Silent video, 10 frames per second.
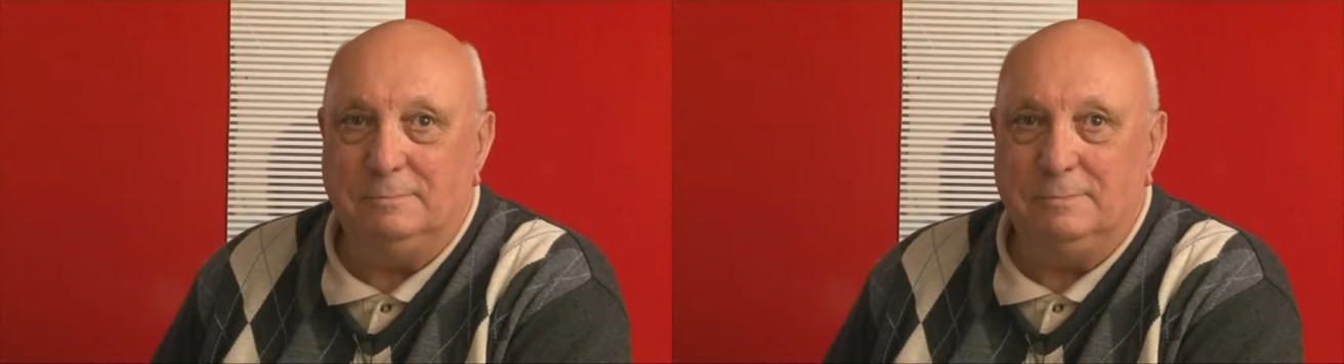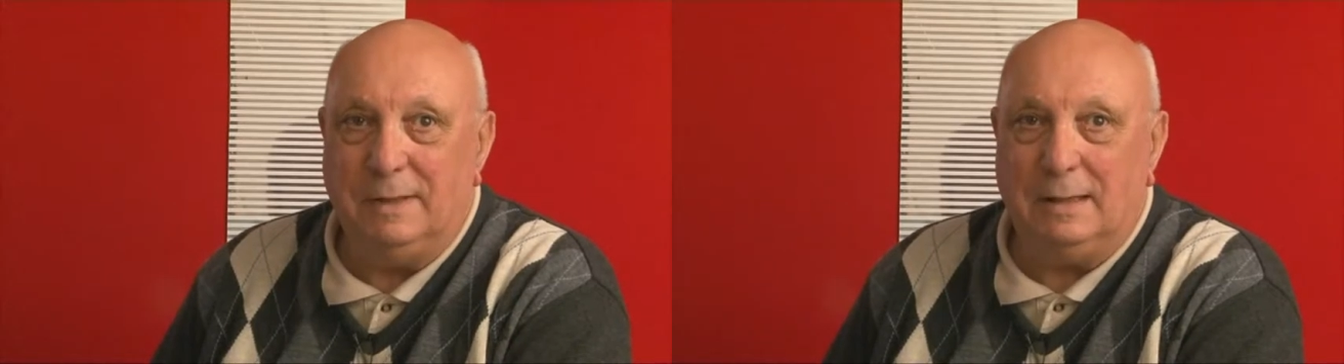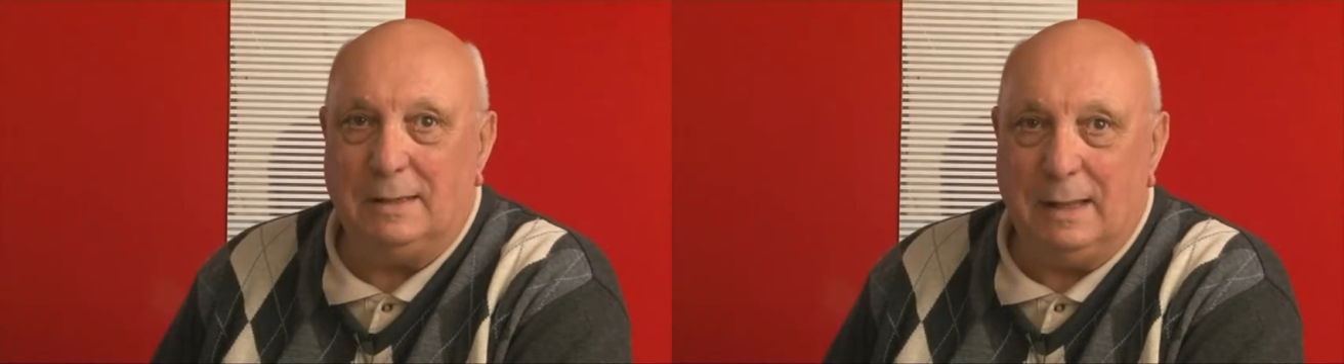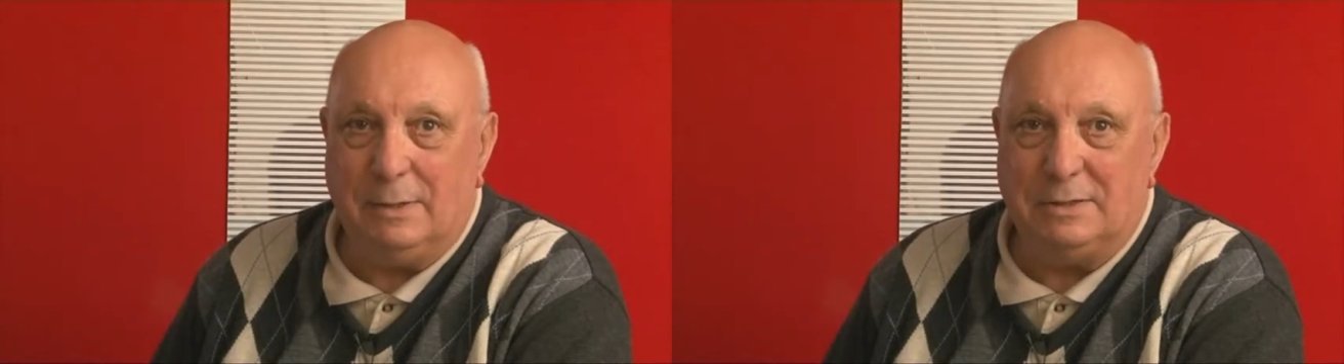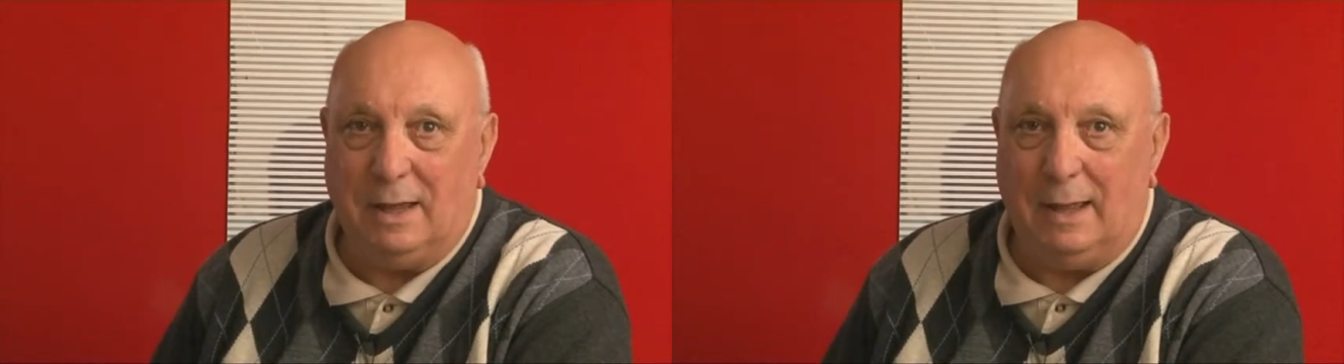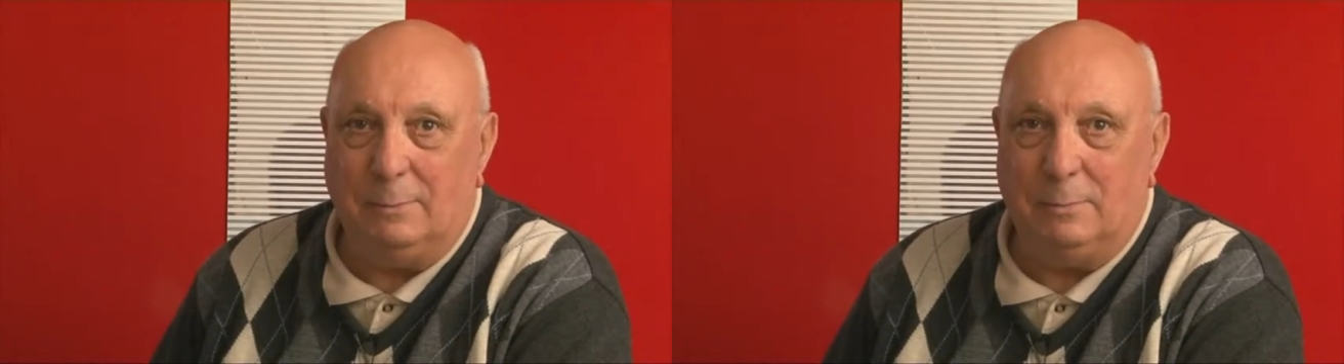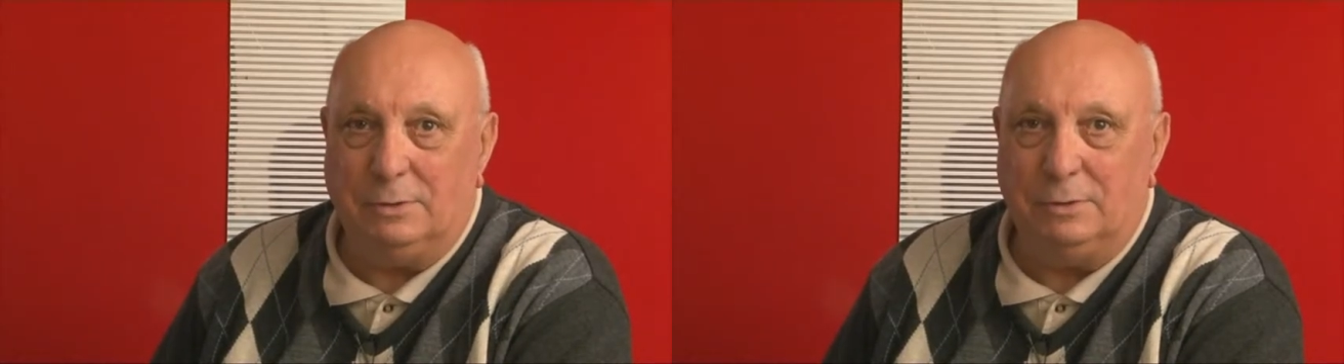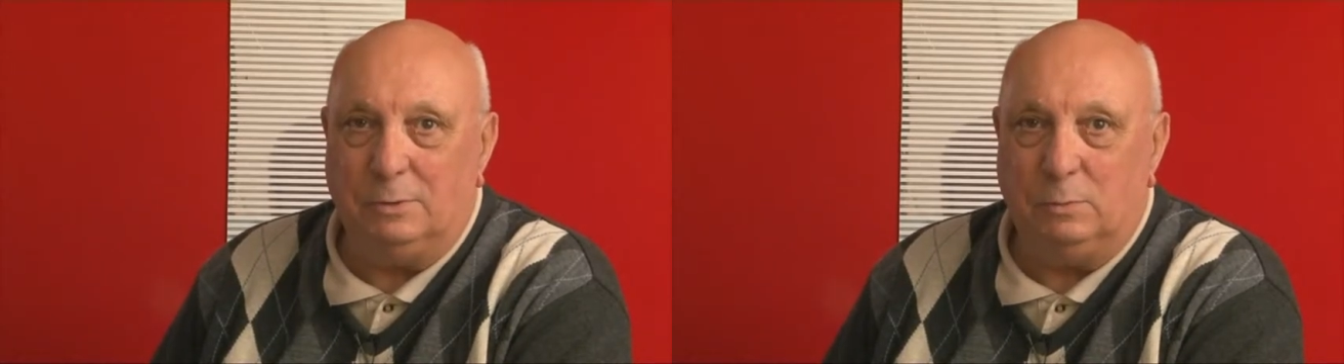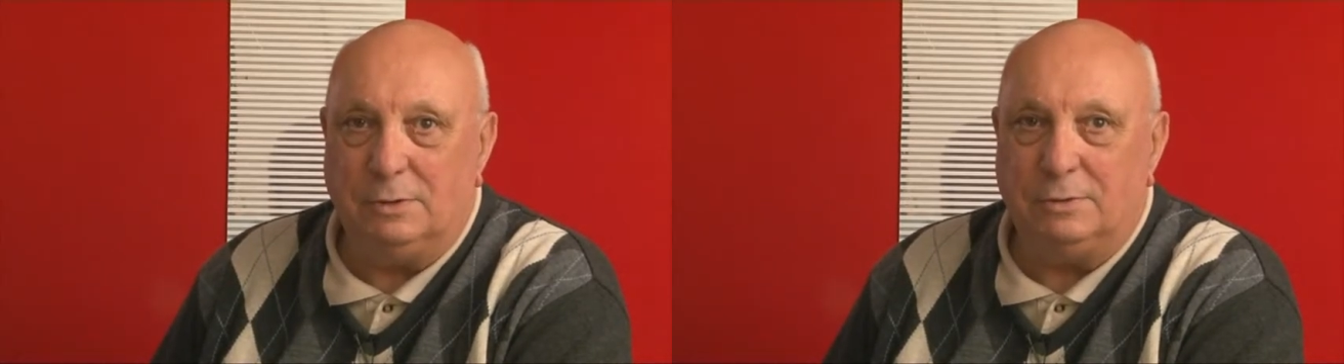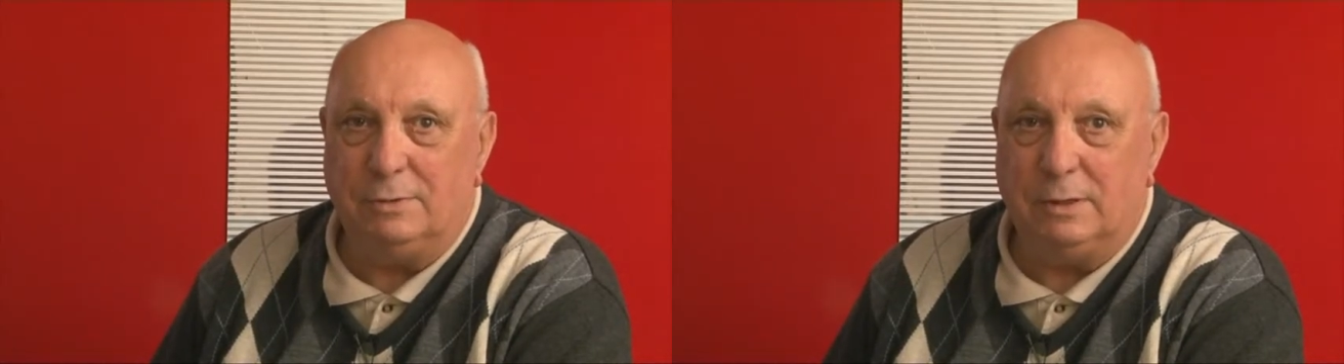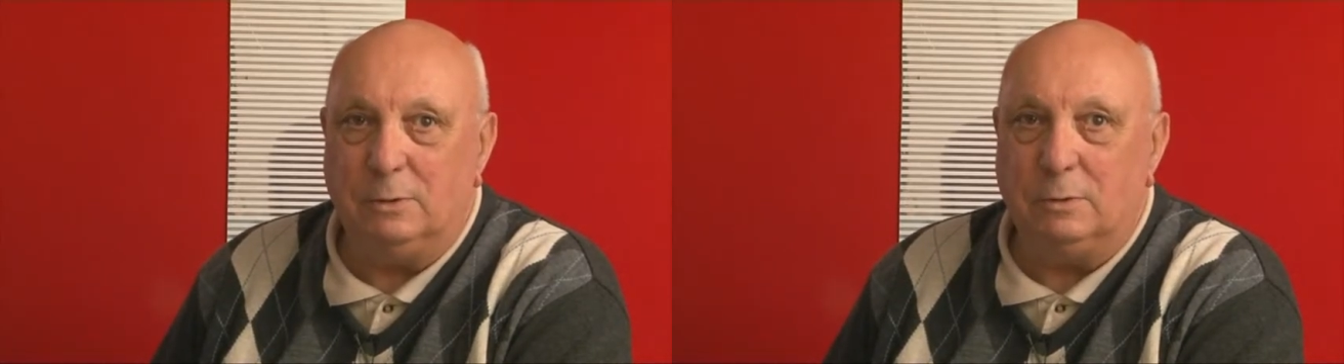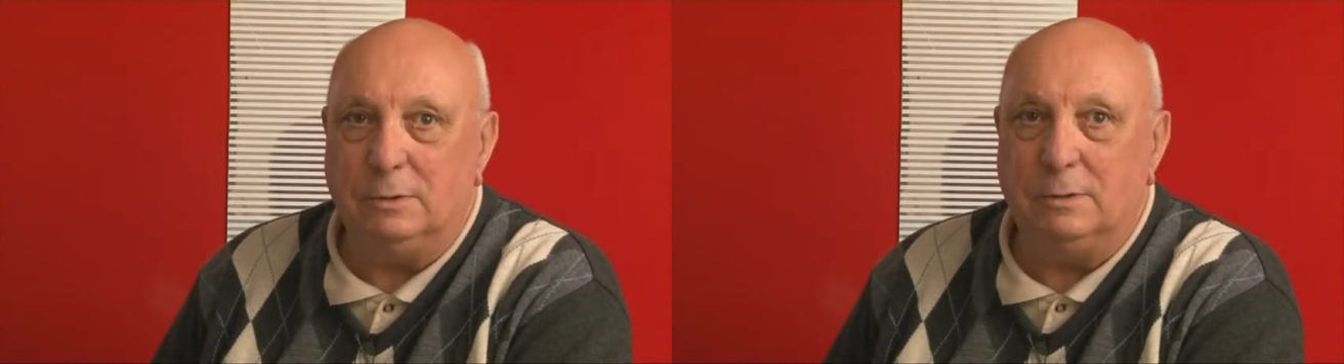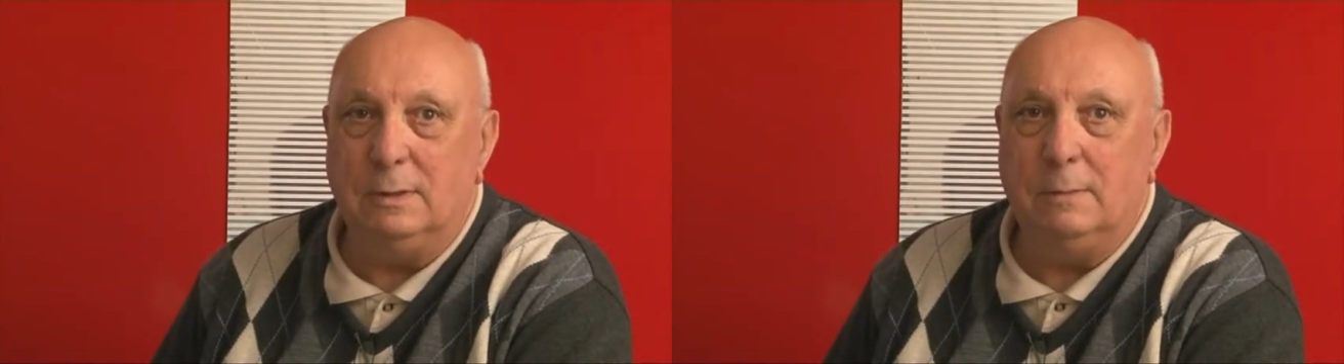there'll come a time when you'll want to record